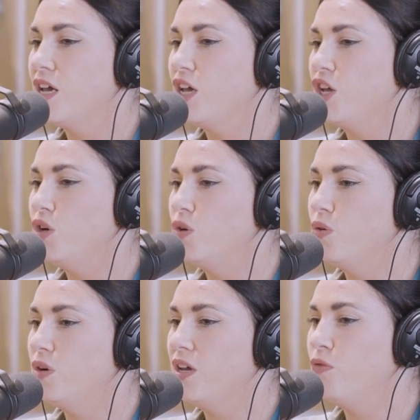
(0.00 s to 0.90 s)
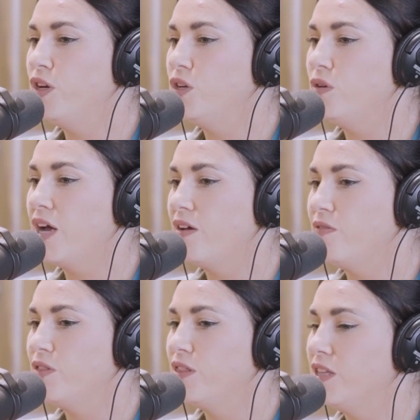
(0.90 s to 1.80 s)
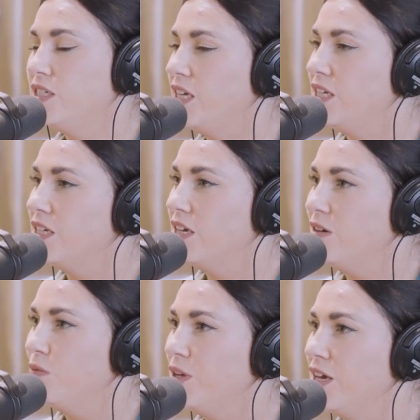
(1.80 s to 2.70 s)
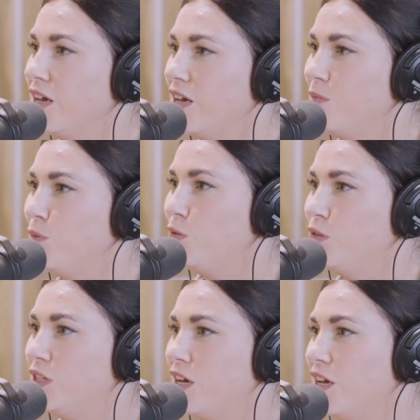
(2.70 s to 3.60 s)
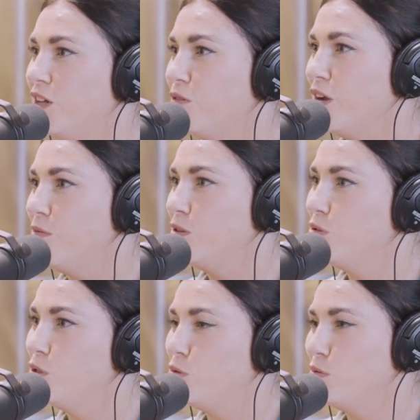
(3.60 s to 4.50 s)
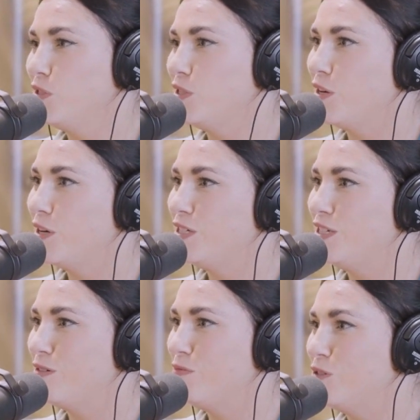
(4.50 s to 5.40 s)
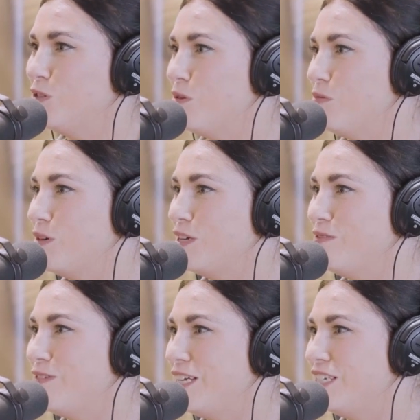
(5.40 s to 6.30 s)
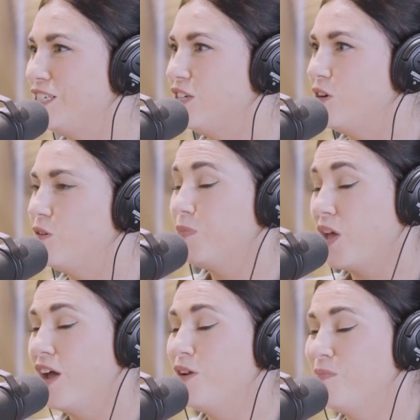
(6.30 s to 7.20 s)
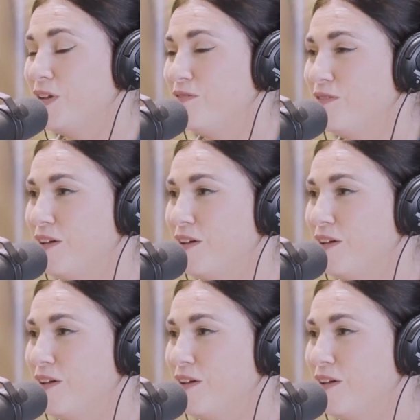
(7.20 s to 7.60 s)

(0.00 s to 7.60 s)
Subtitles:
if we don't have the data, we can't move the dial, right? Because we don't know where we started and we don't know where we're going to finish, I don't believe we'll